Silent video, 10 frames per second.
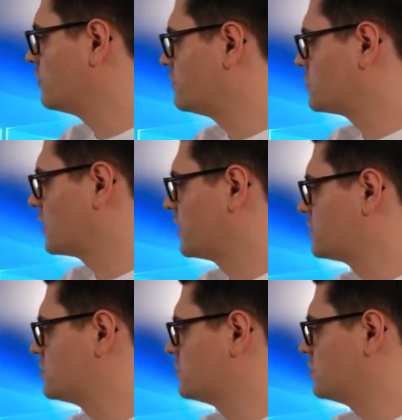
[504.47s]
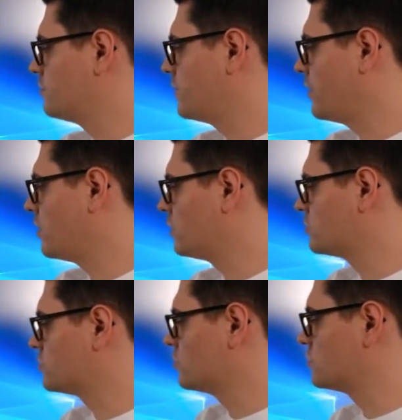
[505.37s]
if you select the power on
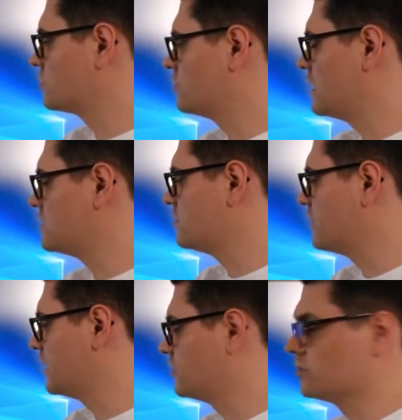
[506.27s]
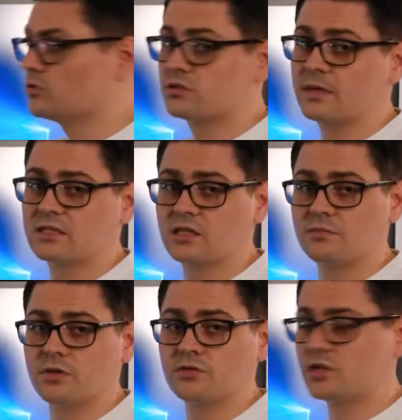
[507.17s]
source as meeting pad, it will automatically
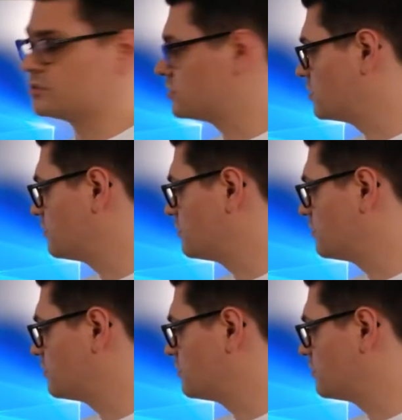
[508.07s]
boot onto the